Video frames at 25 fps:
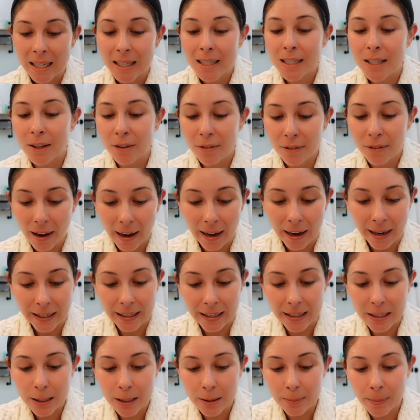divine.
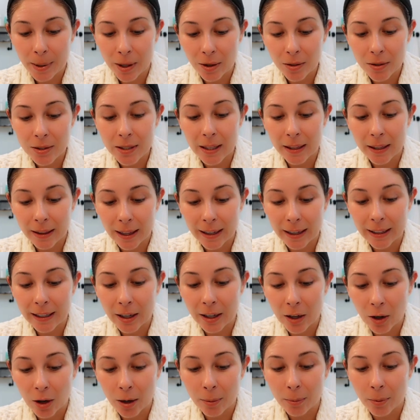It smells like a
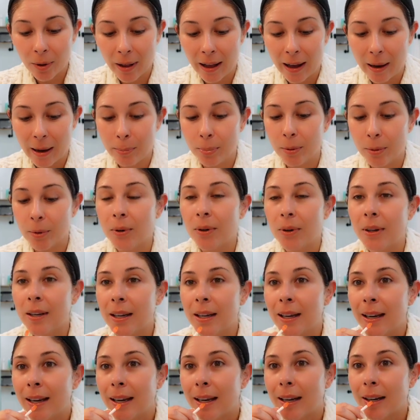caramel apple,
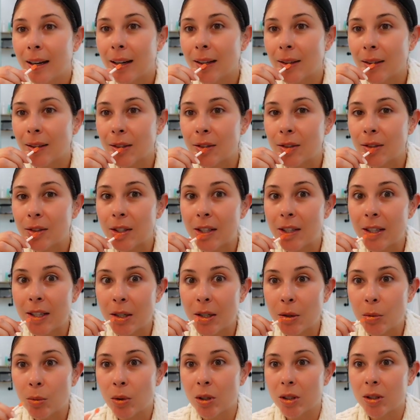and I
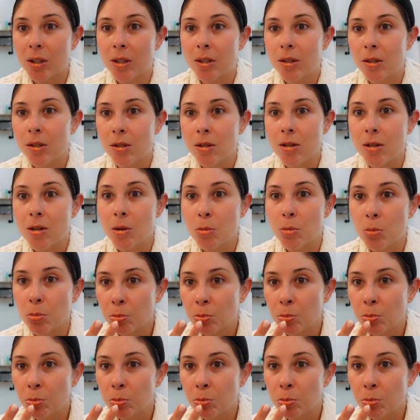legit want to just